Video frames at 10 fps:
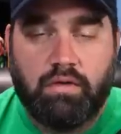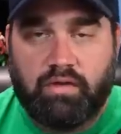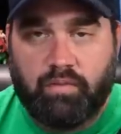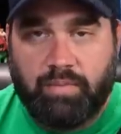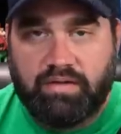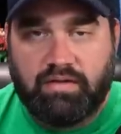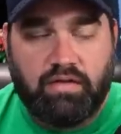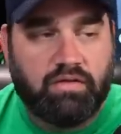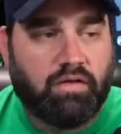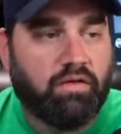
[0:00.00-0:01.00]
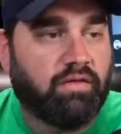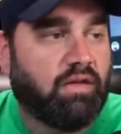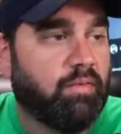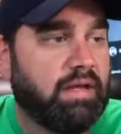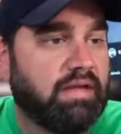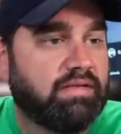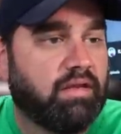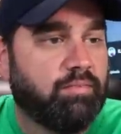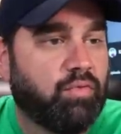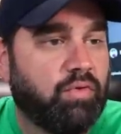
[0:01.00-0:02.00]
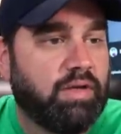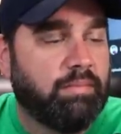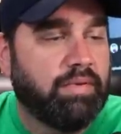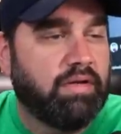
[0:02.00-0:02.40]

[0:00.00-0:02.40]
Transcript: expected and saw this coming at some point,